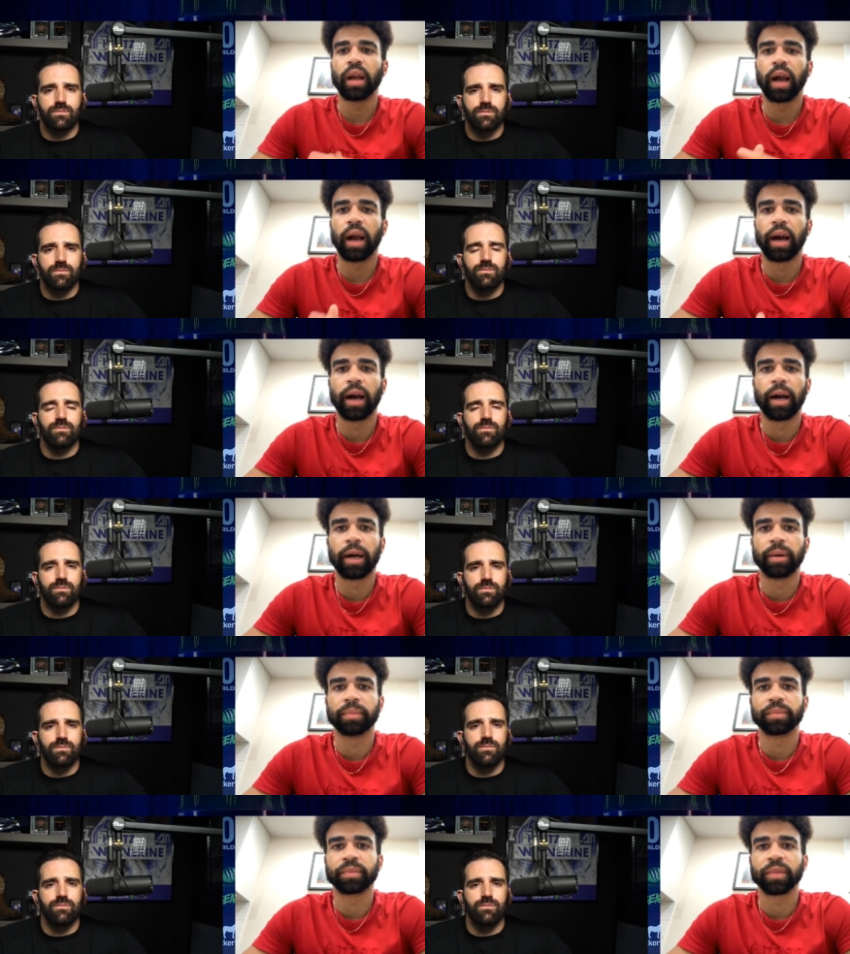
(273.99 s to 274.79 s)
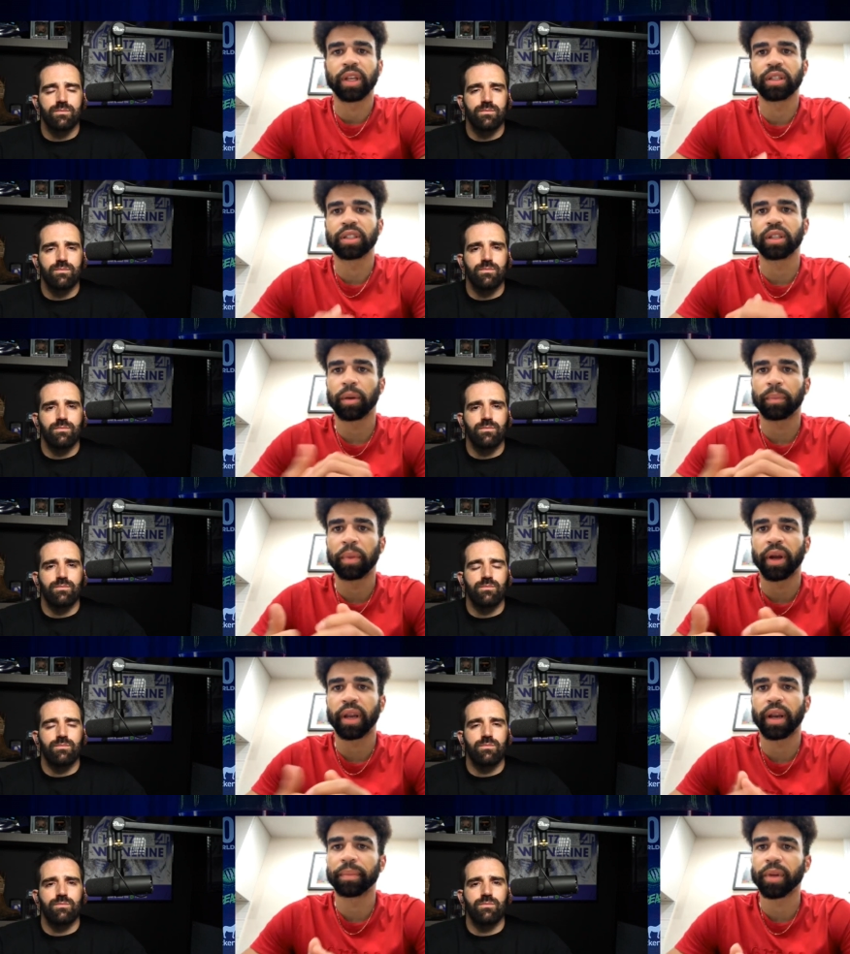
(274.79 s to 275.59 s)
Speaker 1: Um, gonna start
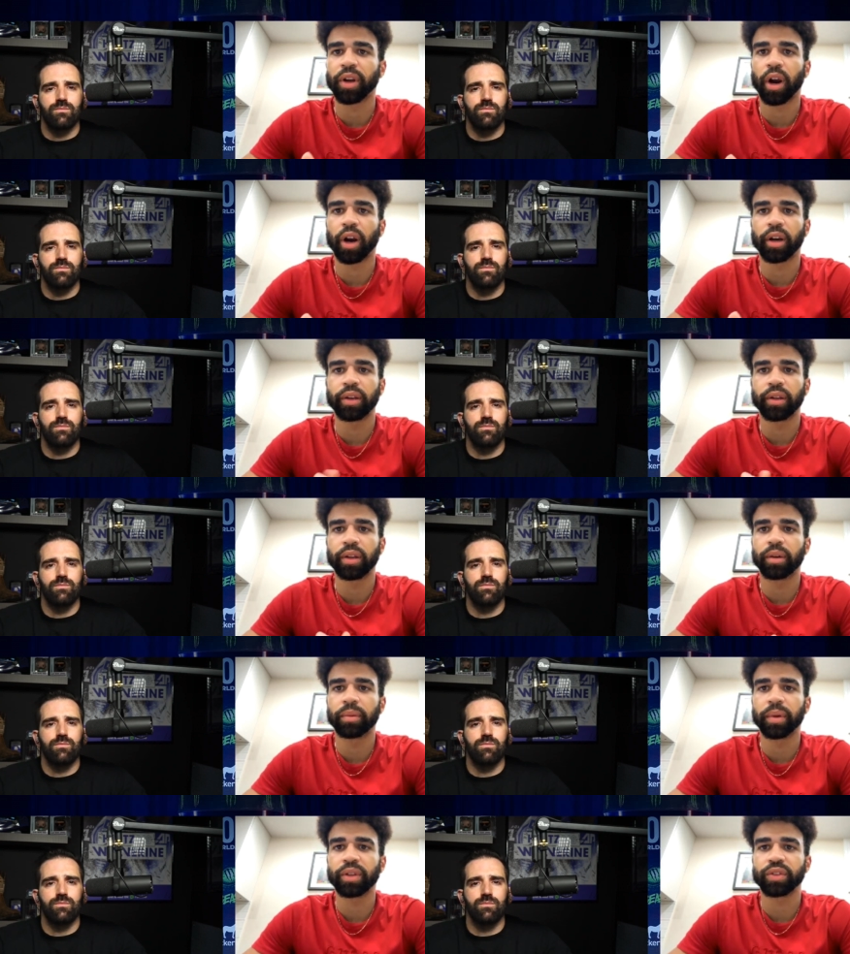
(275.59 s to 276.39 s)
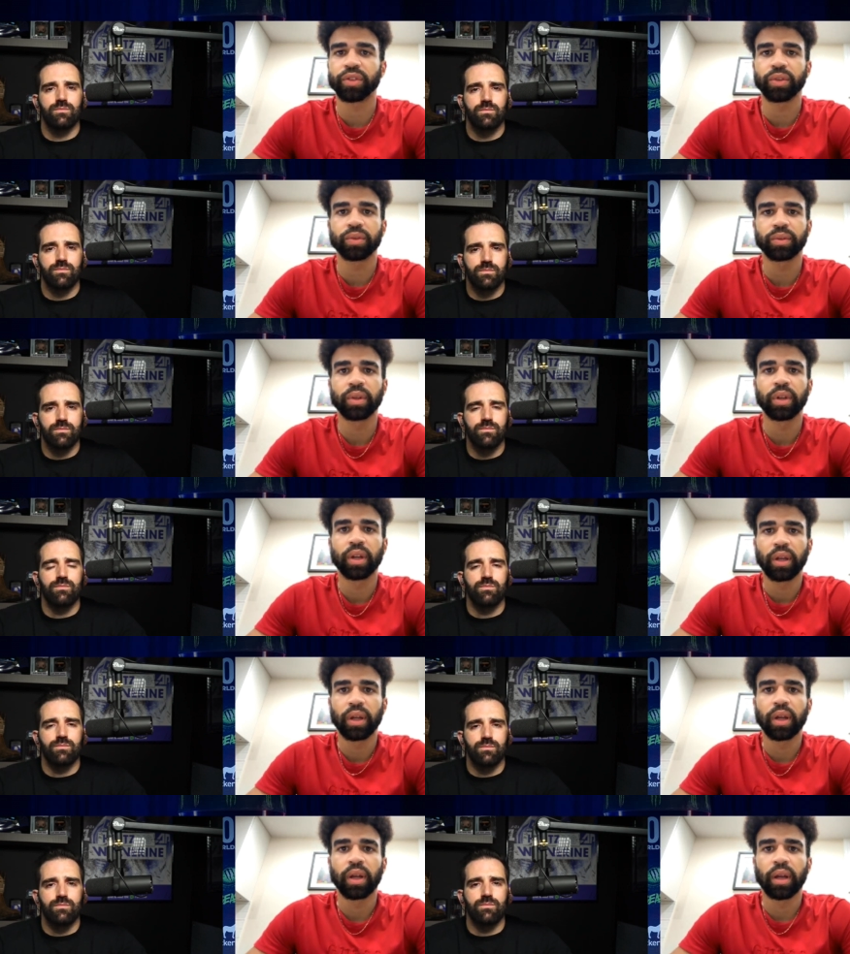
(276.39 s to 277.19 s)
picking up the cardio a little bit soon,
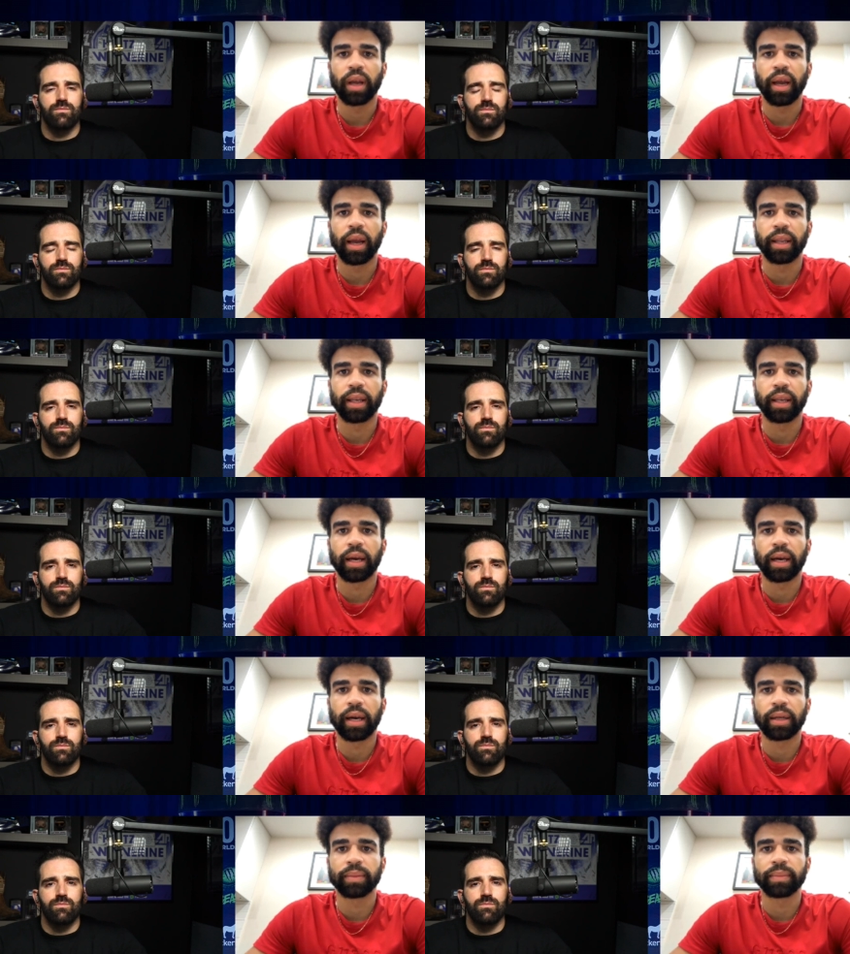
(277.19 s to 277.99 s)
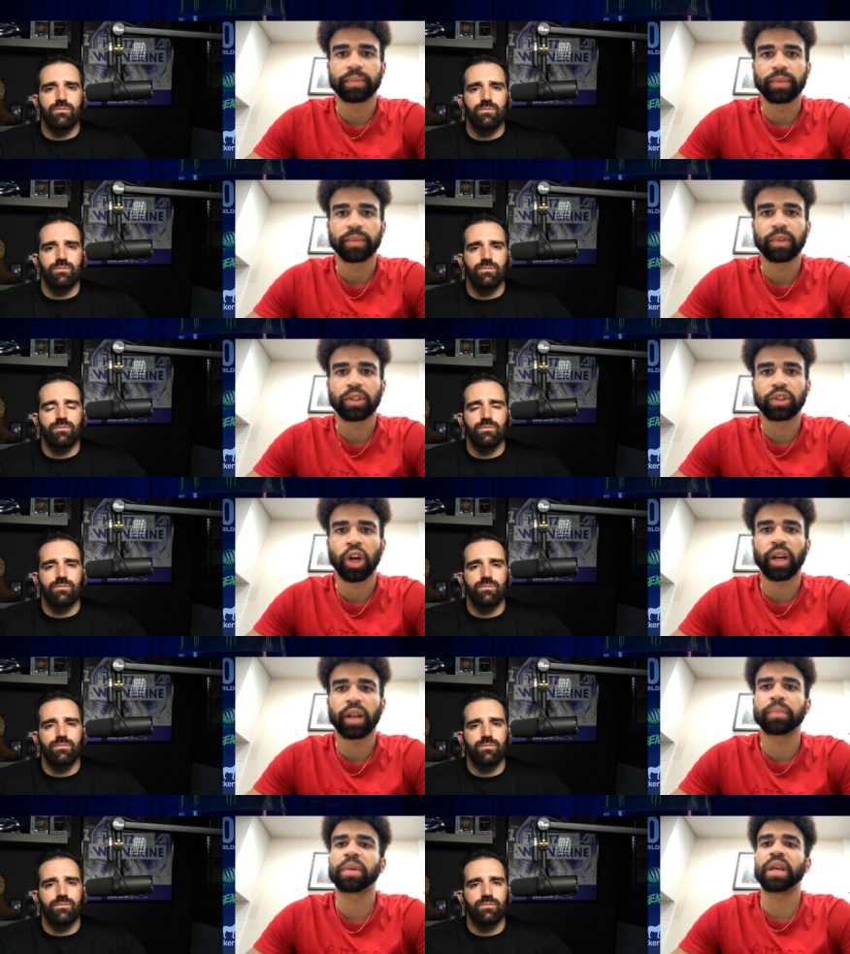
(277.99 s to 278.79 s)
and uh, try
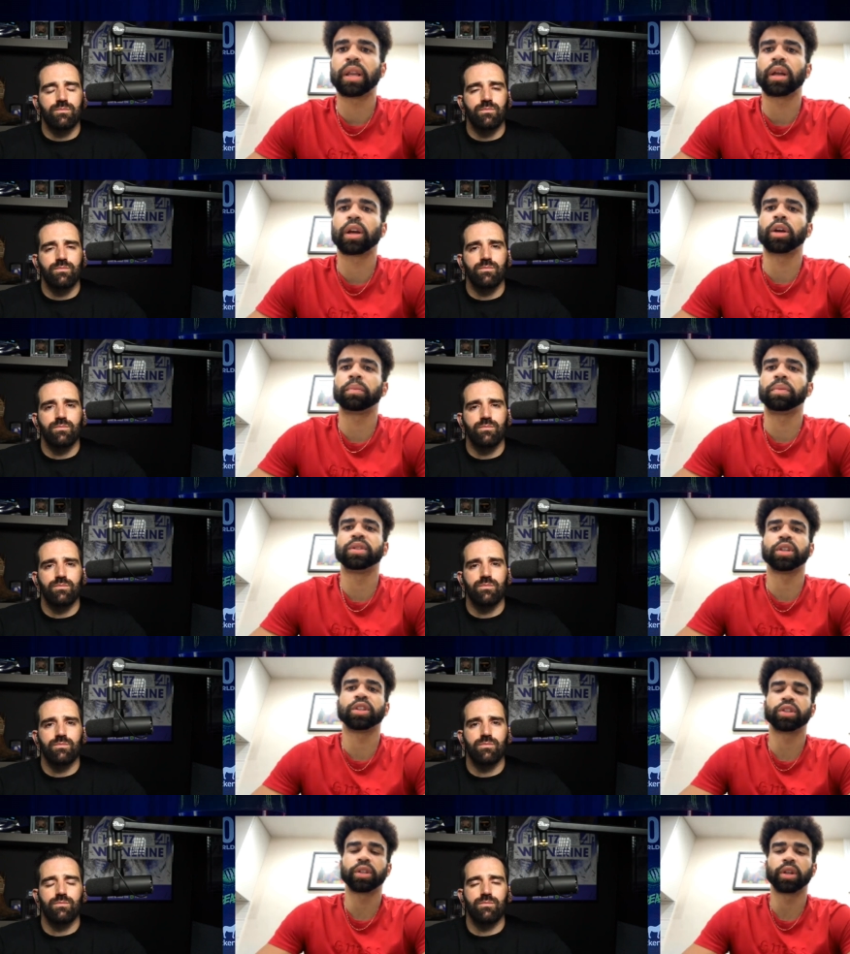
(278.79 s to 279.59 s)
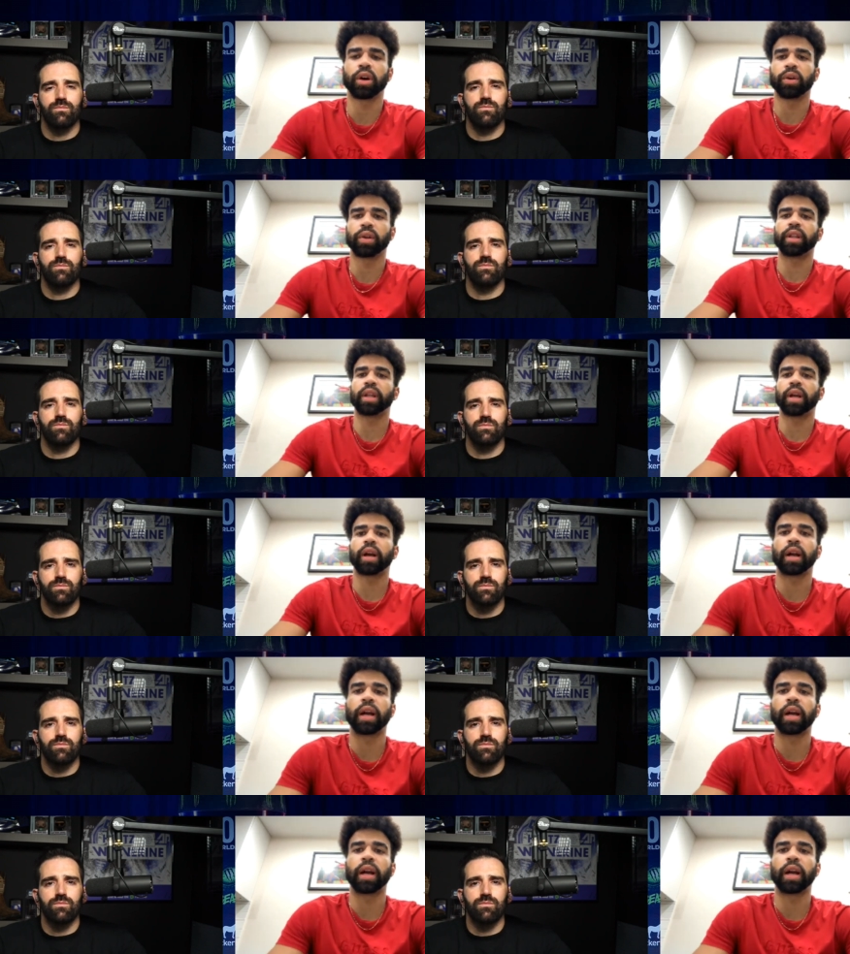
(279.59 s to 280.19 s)
to be in a good position going there.